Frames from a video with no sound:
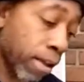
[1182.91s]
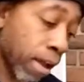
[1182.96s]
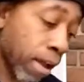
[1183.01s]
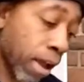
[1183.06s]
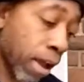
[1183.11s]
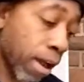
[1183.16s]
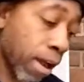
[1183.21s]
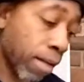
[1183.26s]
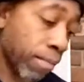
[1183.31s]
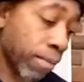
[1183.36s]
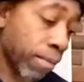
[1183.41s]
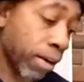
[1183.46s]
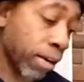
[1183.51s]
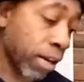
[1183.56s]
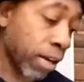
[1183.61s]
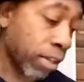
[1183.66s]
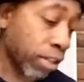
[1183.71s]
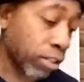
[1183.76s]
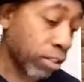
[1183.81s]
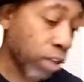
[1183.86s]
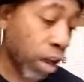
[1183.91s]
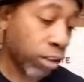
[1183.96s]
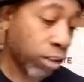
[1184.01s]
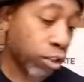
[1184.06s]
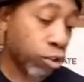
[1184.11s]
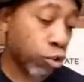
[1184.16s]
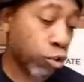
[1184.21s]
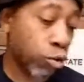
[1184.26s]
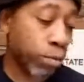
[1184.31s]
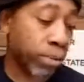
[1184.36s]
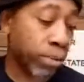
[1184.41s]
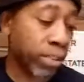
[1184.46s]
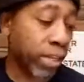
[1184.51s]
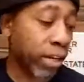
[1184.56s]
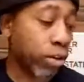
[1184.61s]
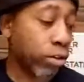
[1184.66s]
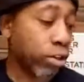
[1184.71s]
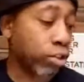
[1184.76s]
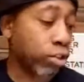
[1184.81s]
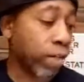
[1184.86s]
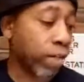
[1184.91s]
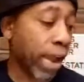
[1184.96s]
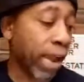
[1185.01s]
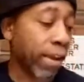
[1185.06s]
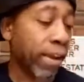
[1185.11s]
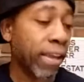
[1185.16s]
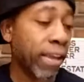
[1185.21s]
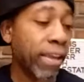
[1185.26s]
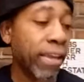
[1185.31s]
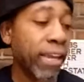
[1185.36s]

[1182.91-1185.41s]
Another Dr. Doom skit on the track